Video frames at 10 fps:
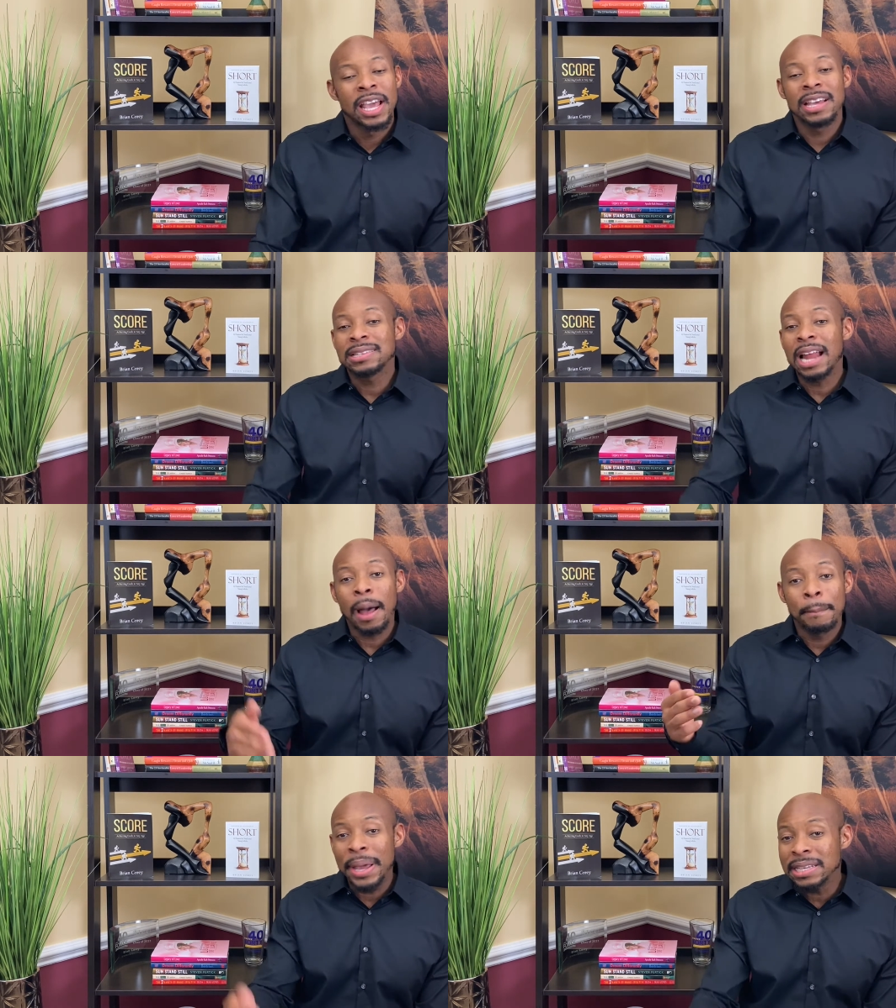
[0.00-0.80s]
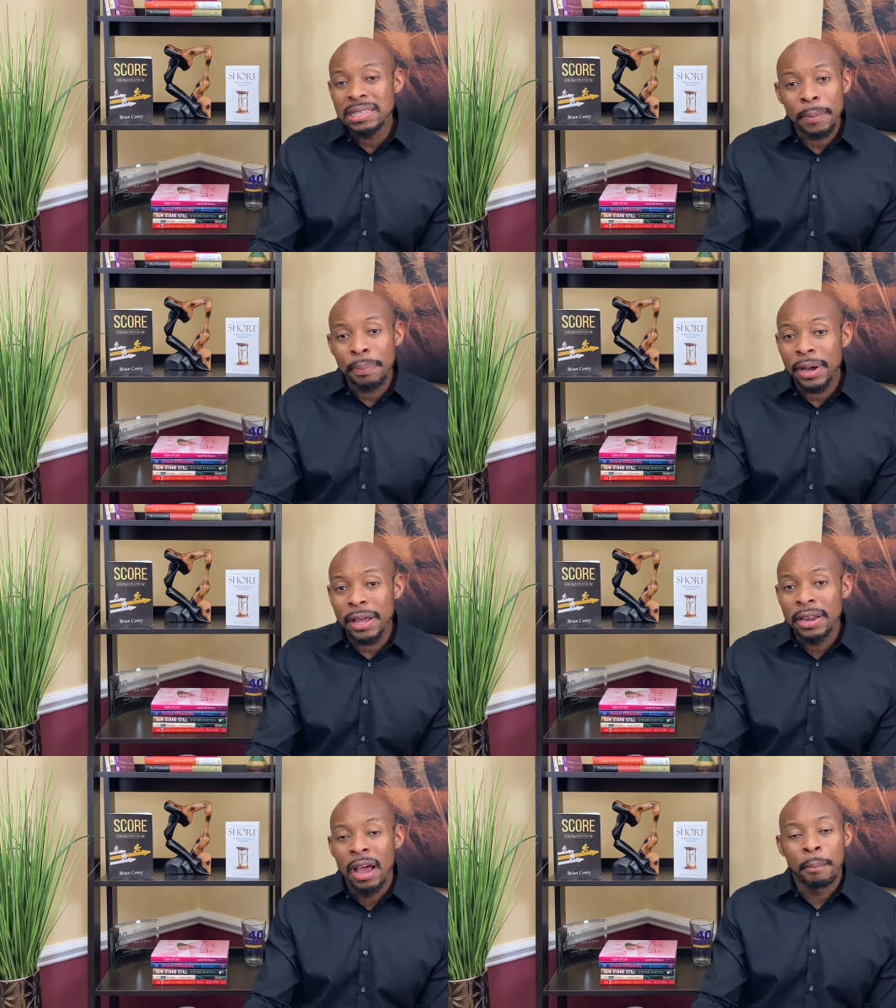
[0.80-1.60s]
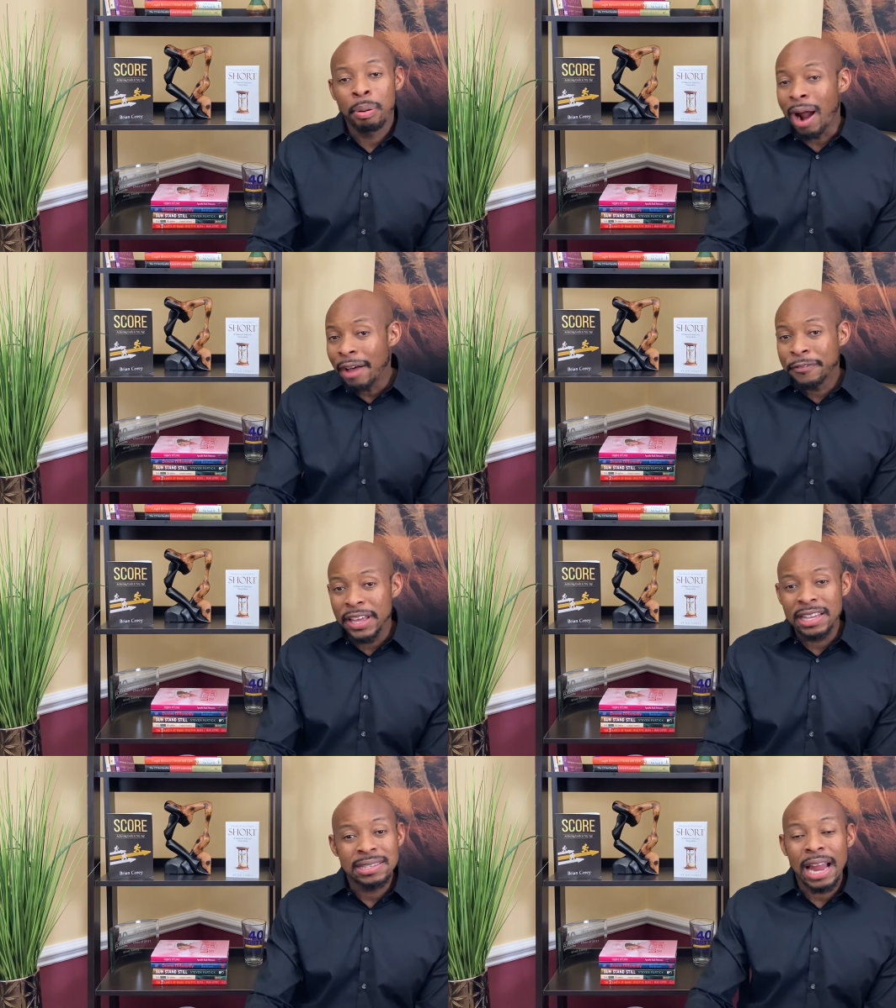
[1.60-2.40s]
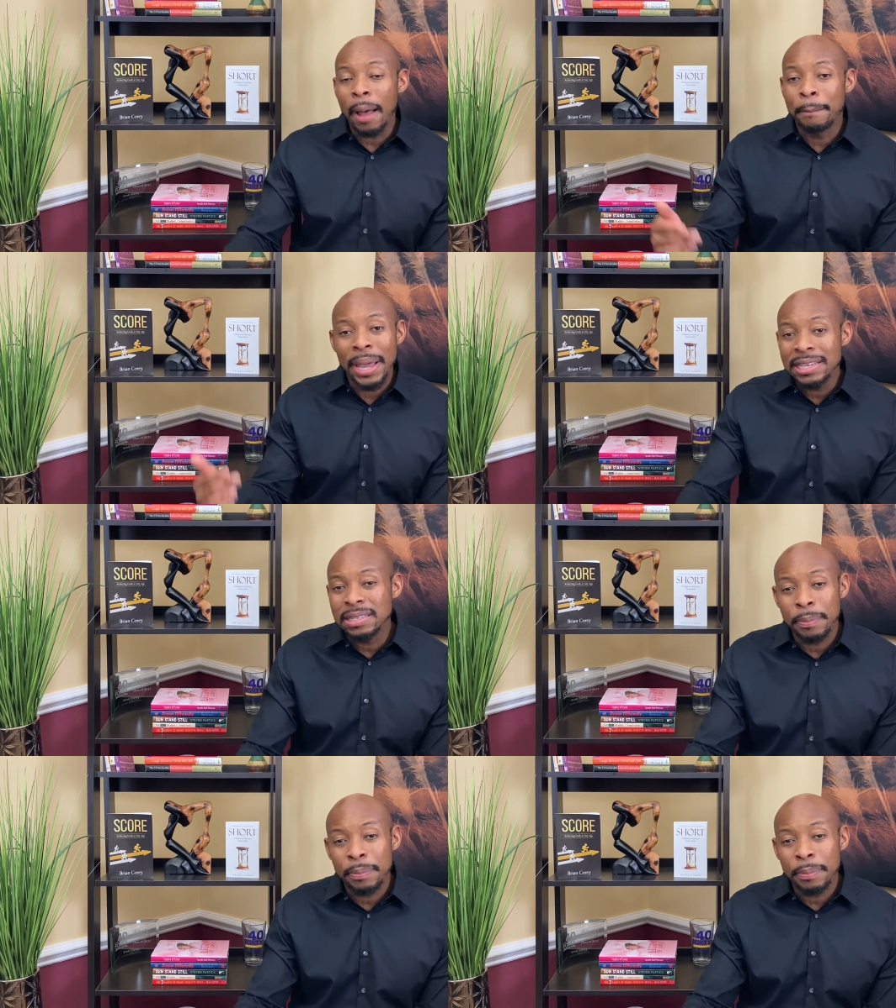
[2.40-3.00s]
It's not based upon profit. It's not based